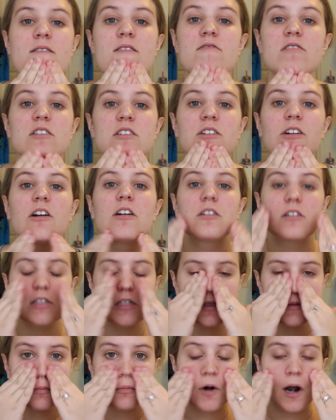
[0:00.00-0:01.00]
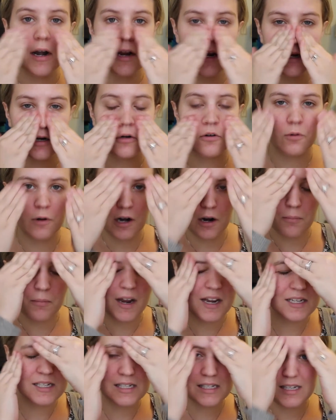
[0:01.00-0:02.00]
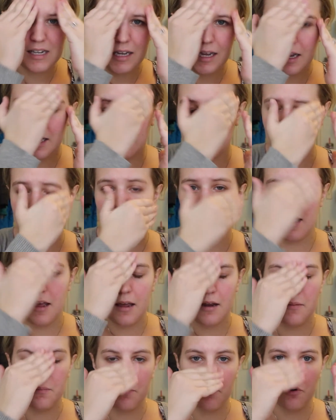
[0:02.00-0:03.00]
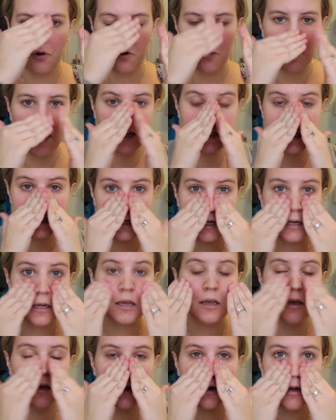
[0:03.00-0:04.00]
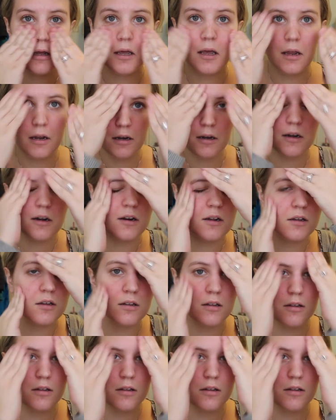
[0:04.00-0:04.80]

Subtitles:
start spreading it around my skin and pressing it in.